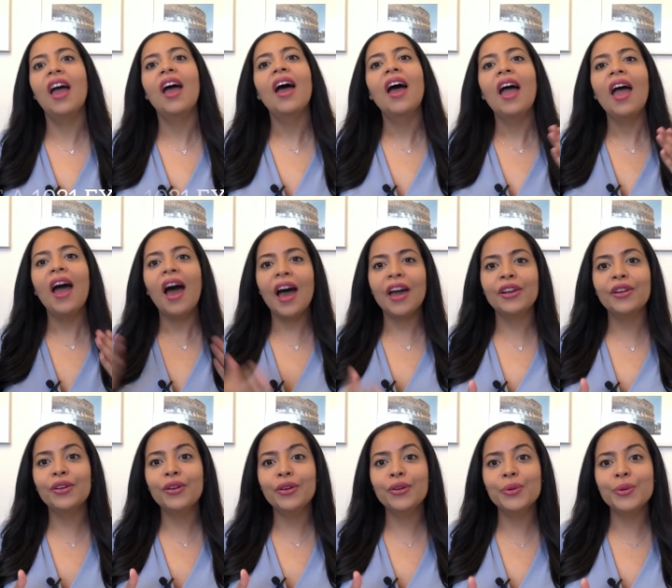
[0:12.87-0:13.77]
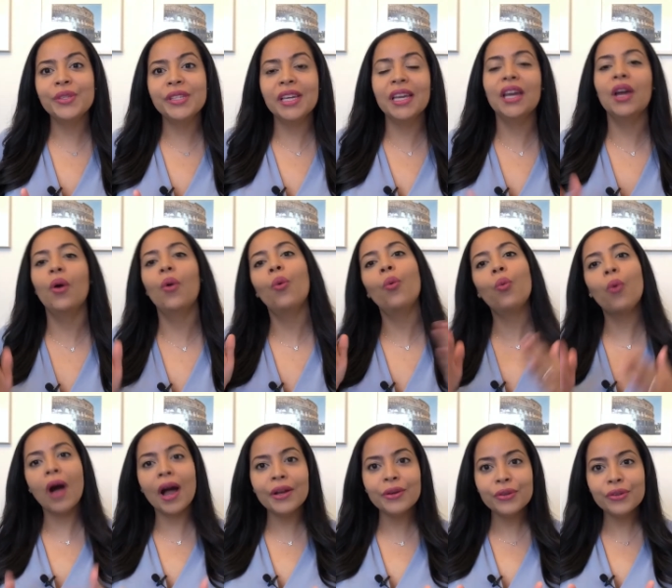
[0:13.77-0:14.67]
How do you use it? Why
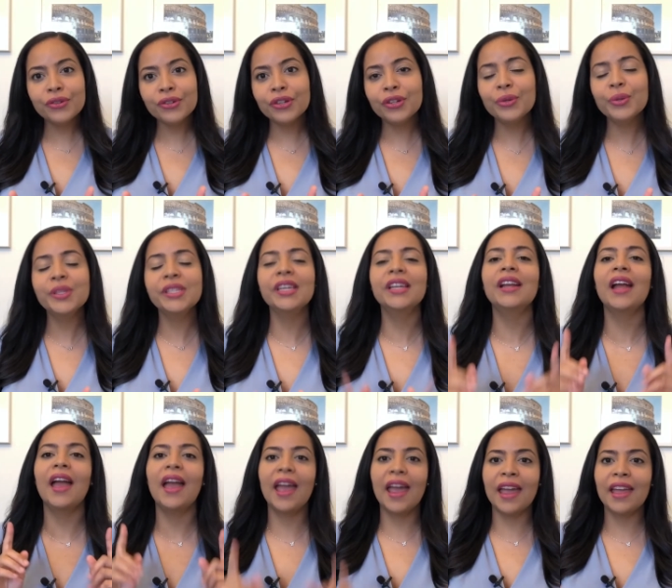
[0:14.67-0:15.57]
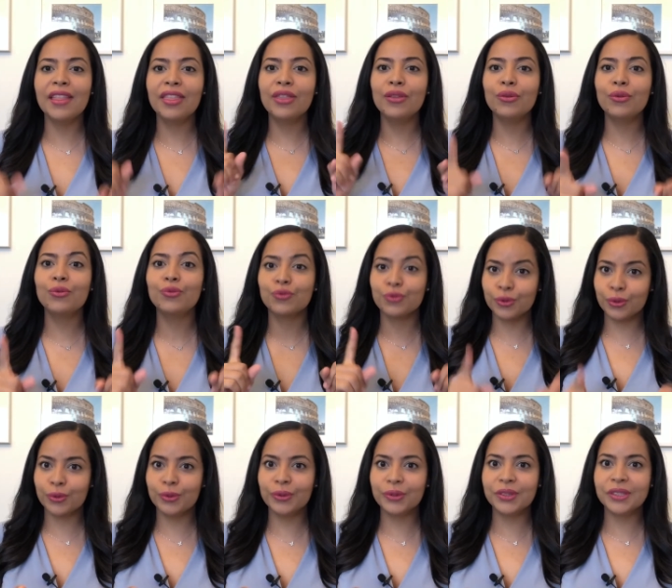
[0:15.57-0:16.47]
you should use it? And the
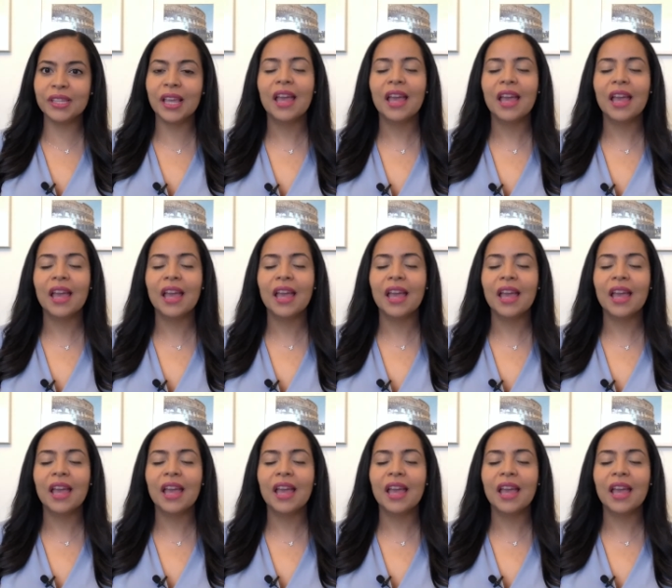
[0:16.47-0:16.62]
rules.